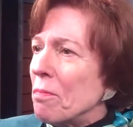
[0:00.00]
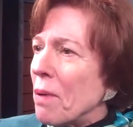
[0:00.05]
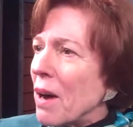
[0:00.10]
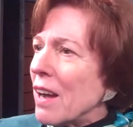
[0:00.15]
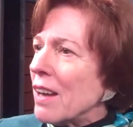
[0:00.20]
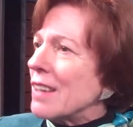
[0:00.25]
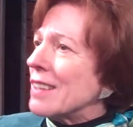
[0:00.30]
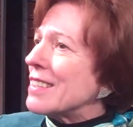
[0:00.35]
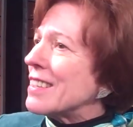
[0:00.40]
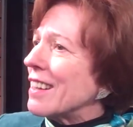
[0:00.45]

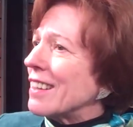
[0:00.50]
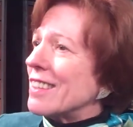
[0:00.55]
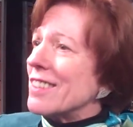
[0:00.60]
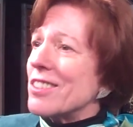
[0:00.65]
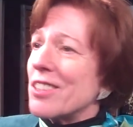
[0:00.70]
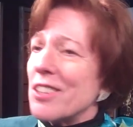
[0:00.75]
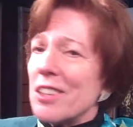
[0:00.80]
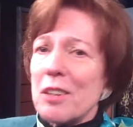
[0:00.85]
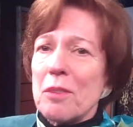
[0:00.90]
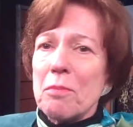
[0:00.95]
biotech is
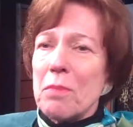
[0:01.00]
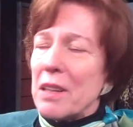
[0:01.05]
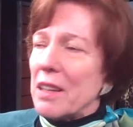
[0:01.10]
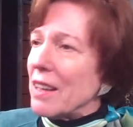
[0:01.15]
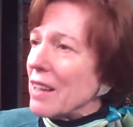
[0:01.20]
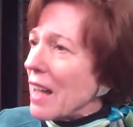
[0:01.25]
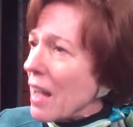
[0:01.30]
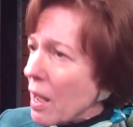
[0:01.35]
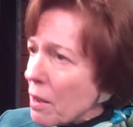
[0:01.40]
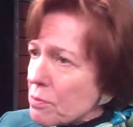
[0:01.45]
going to be
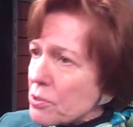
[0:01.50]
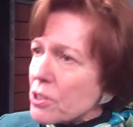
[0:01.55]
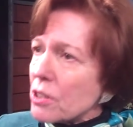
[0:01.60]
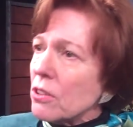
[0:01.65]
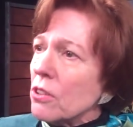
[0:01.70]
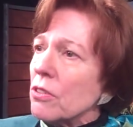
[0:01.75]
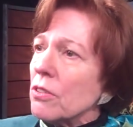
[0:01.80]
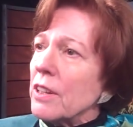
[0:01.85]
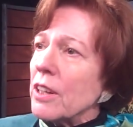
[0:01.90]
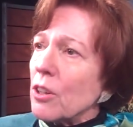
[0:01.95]

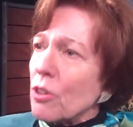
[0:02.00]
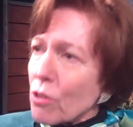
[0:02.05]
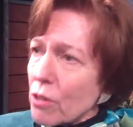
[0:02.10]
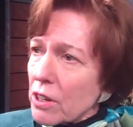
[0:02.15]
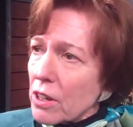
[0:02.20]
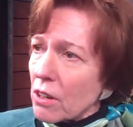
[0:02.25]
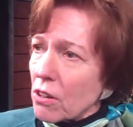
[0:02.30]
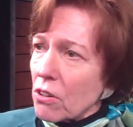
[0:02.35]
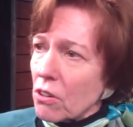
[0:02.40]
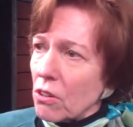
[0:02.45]
absolutely
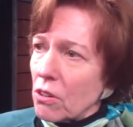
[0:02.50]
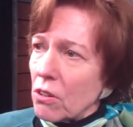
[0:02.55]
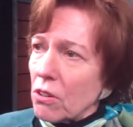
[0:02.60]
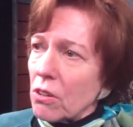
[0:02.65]
critical.